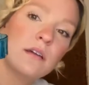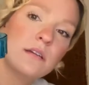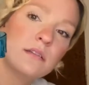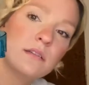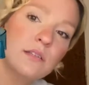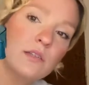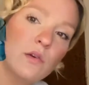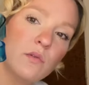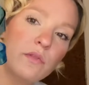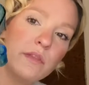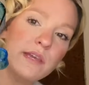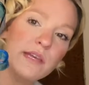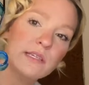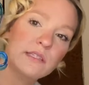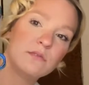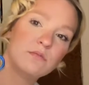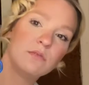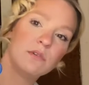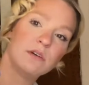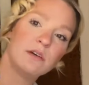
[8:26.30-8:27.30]
So
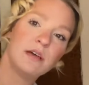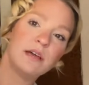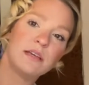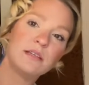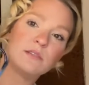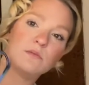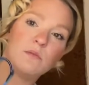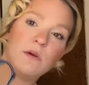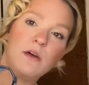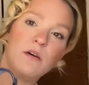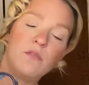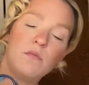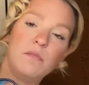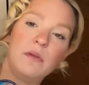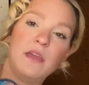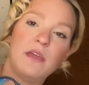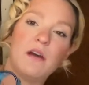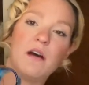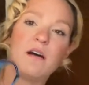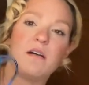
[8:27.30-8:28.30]
this will as well
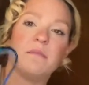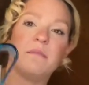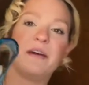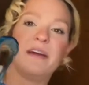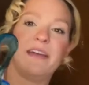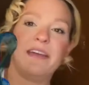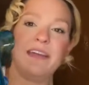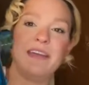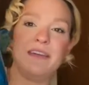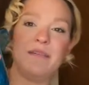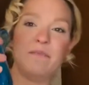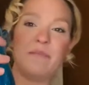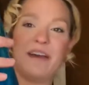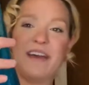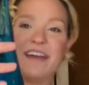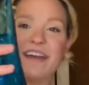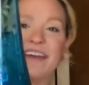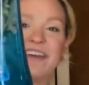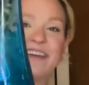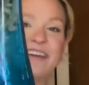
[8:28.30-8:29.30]
be on my
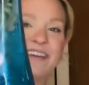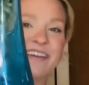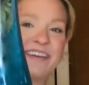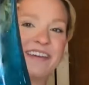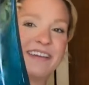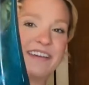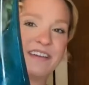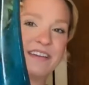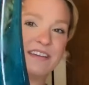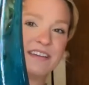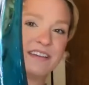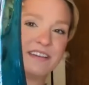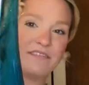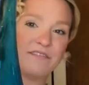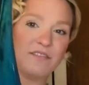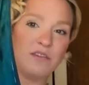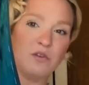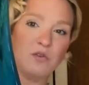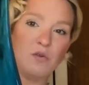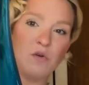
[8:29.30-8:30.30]
eBay
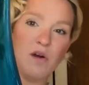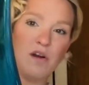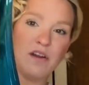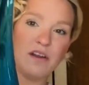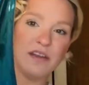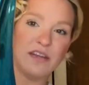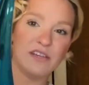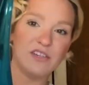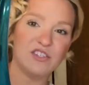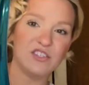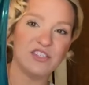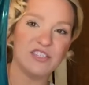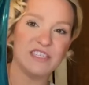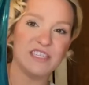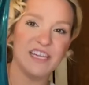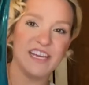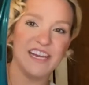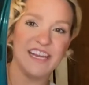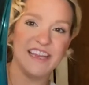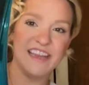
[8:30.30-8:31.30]
if you are
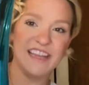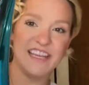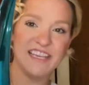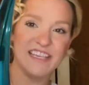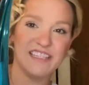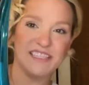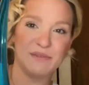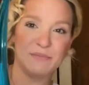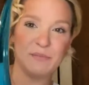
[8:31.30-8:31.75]
interested in this